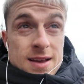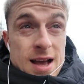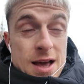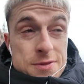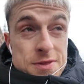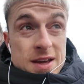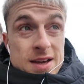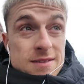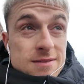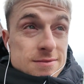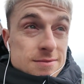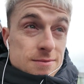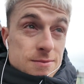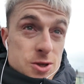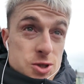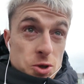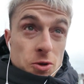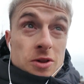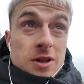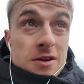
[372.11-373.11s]
I think
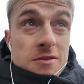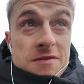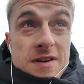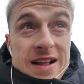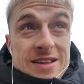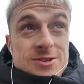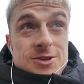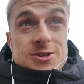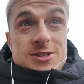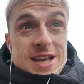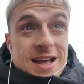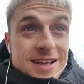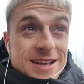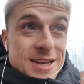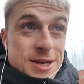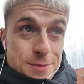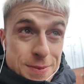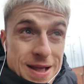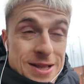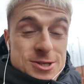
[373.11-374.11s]
Sunderland fans will tell
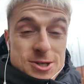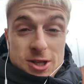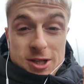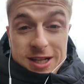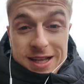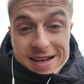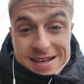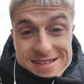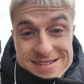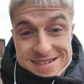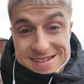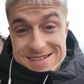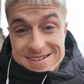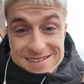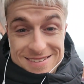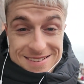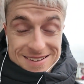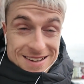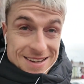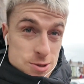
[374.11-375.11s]
you it depends on Leeds.
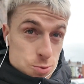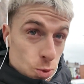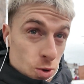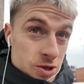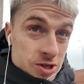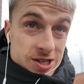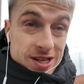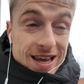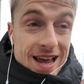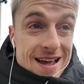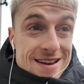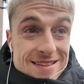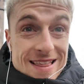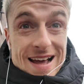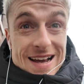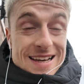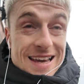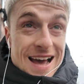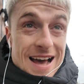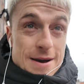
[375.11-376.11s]
Because once again,
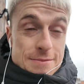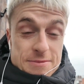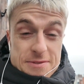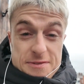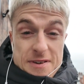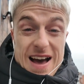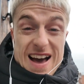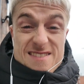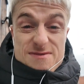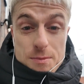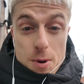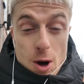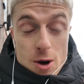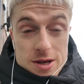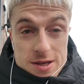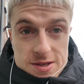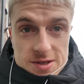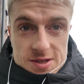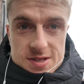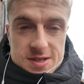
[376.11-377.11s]
that gap, 5
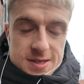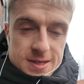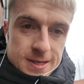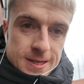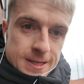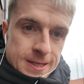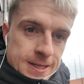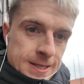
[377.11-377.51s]
points.